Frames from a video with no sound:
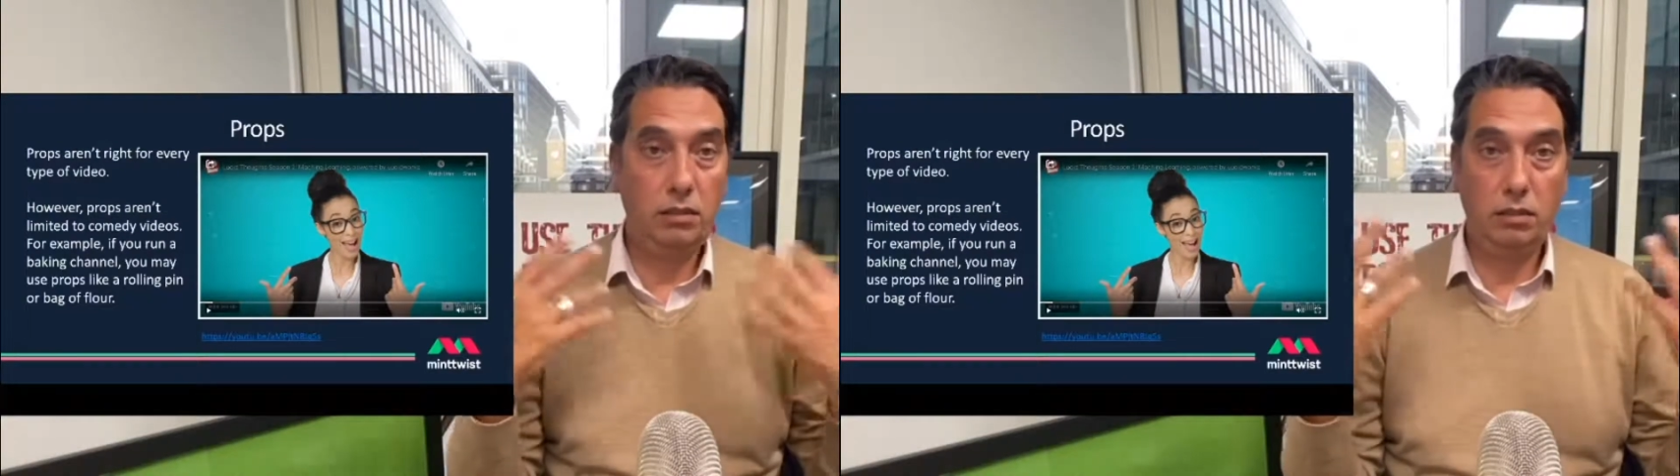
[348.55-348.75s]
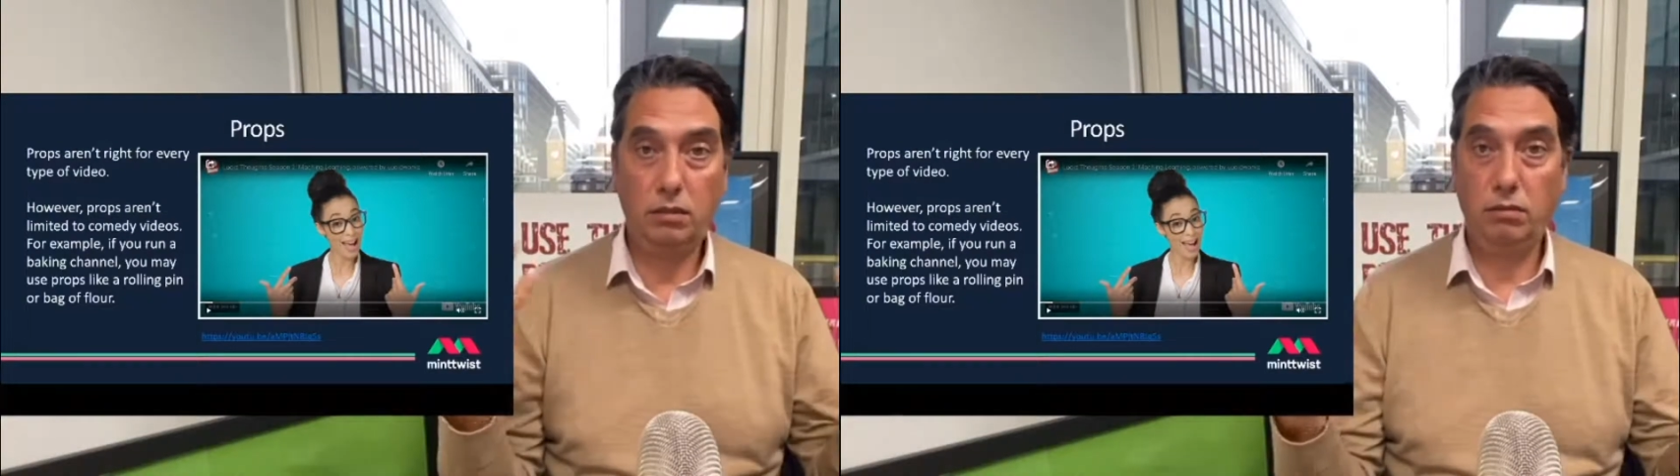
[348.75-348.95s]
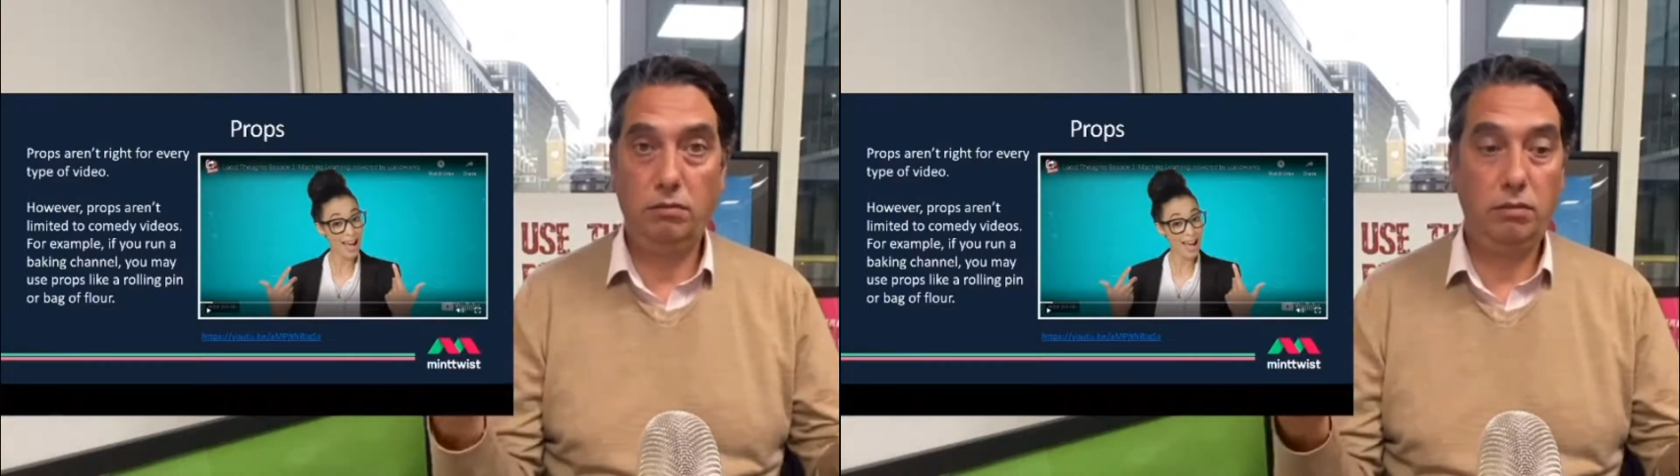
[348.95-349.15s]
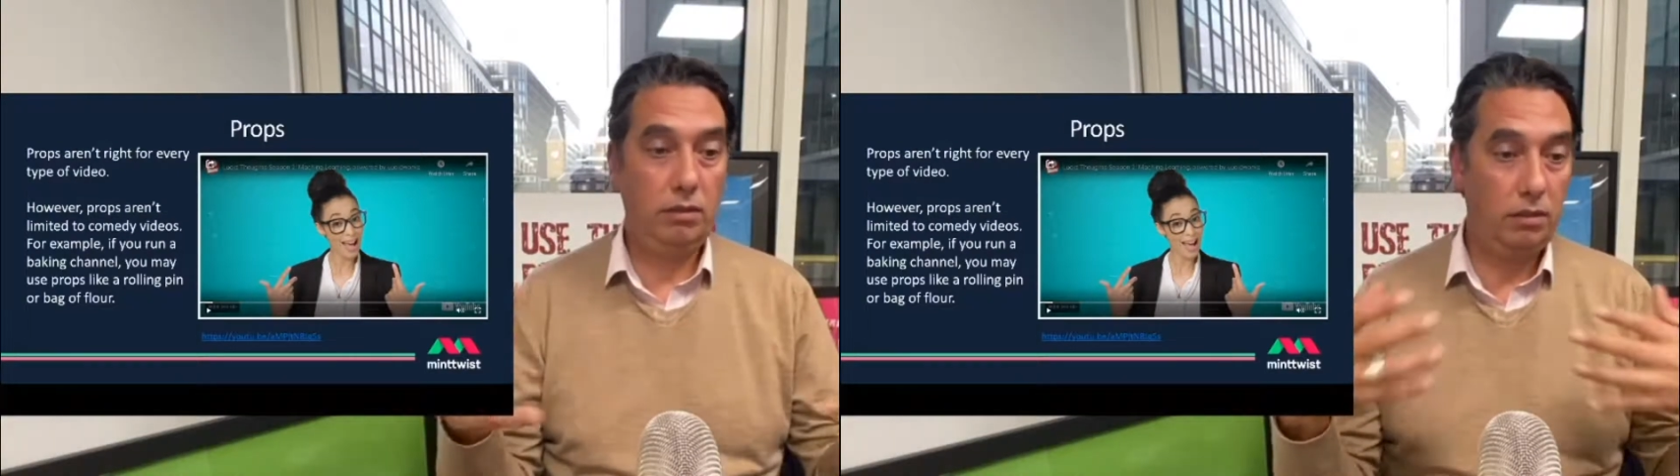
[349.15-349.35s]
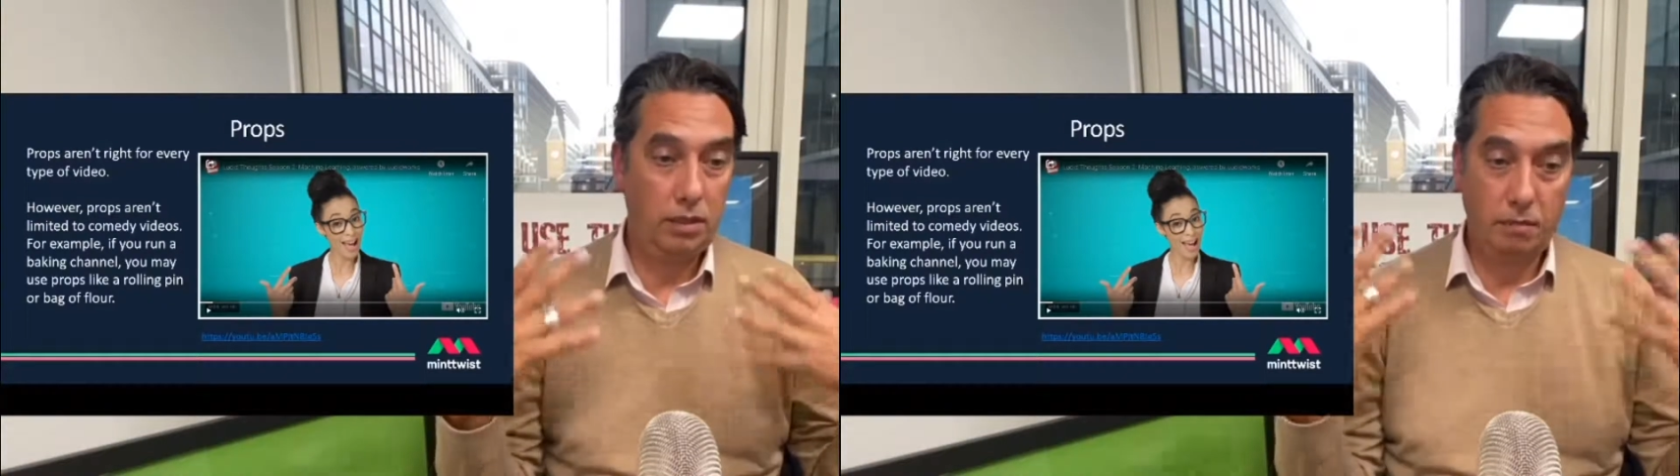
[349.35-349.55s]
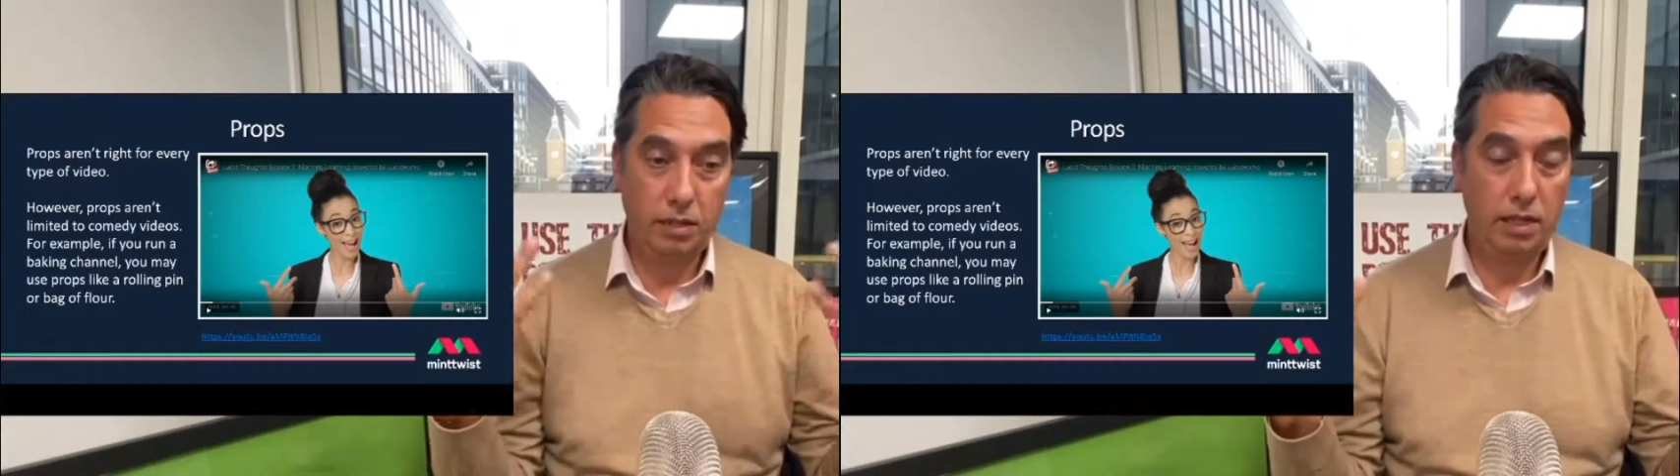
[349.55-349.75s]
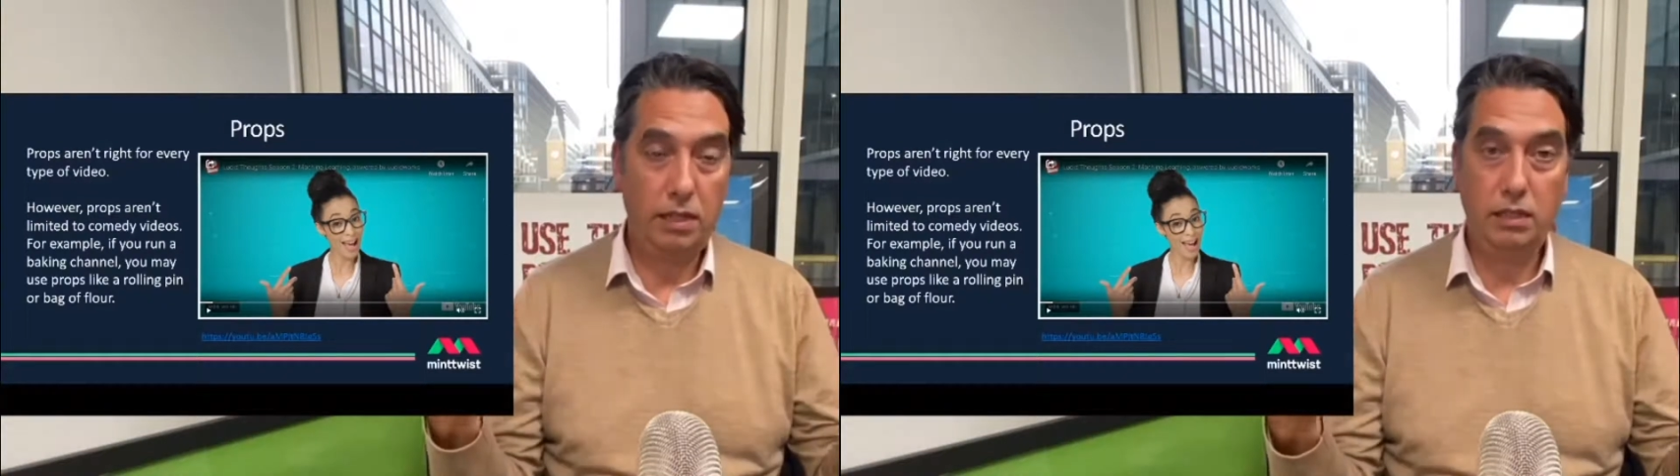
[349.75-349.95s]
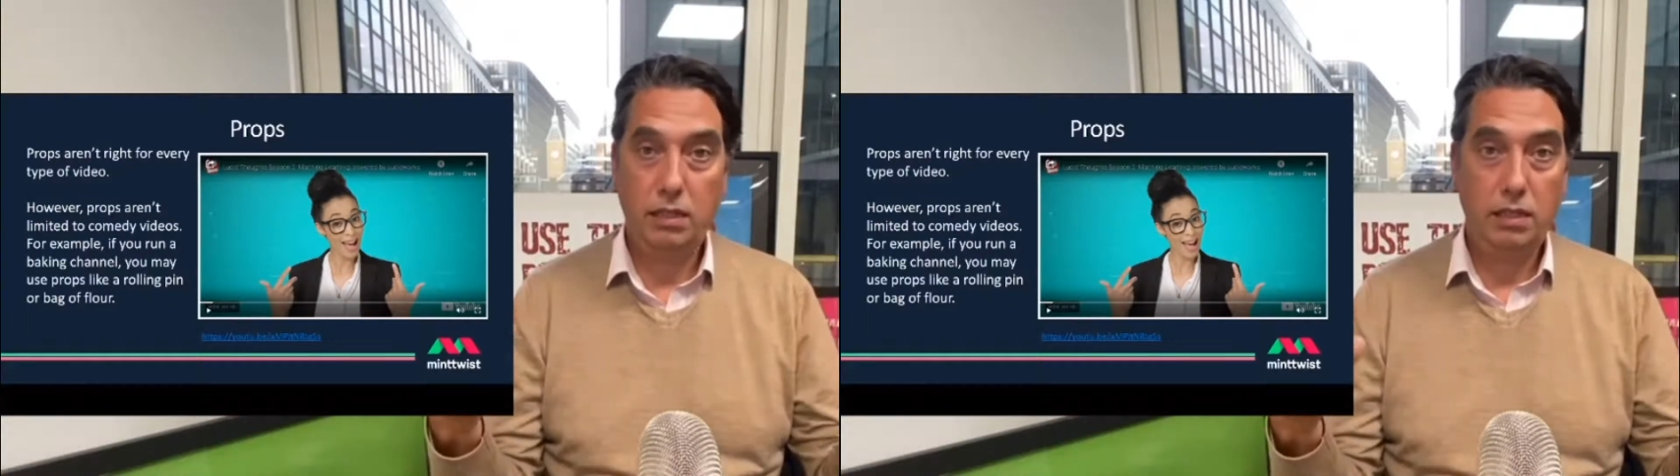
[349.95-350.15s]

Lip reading: to something